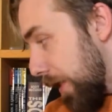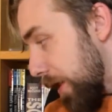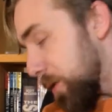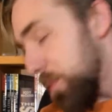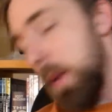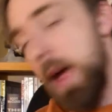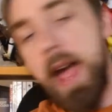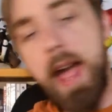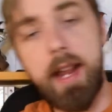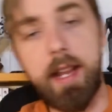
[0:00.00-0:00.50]

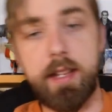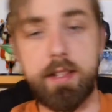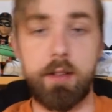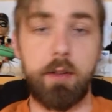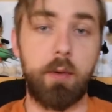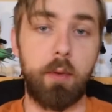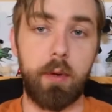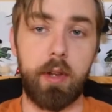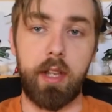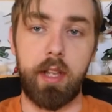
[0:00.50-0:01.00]
pack is a
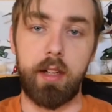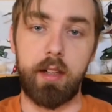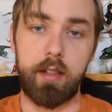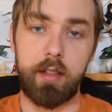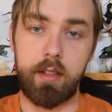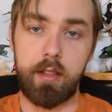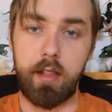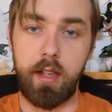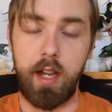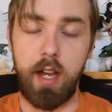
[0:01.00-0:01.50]
win.
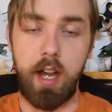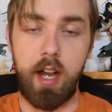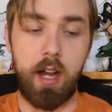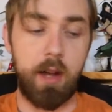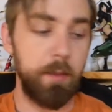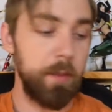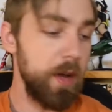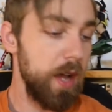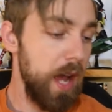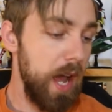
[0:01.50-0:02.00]

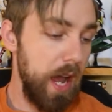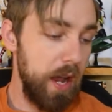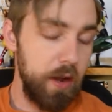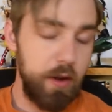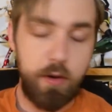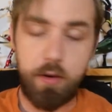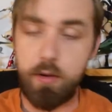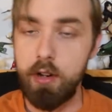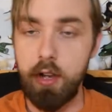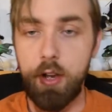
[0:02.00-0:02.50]

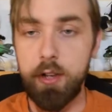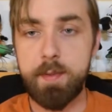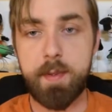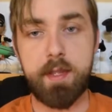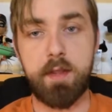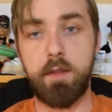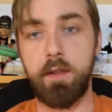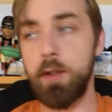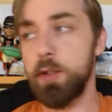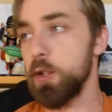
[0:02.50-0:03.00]
Who knows what
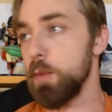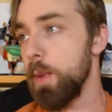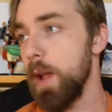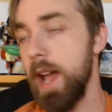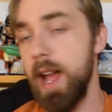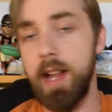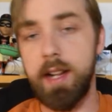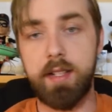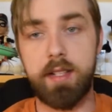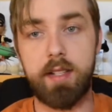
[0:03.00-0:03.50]
the future
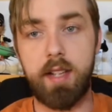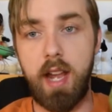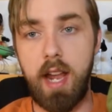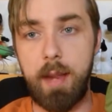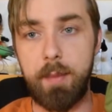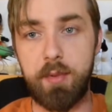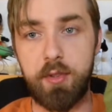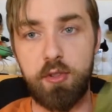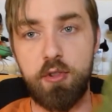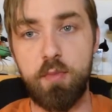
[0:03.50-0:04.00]
packs?
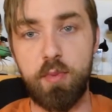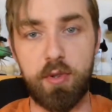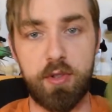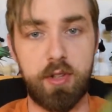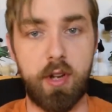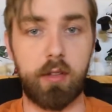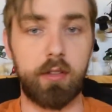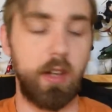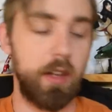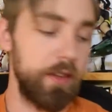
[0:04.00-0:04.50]
I'm super
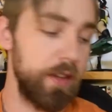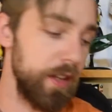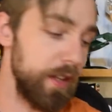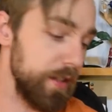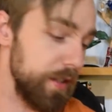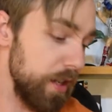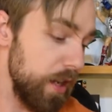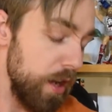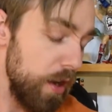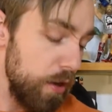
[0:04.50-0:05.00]
stoked on
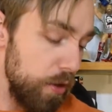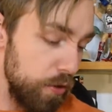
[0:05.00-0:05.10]
this.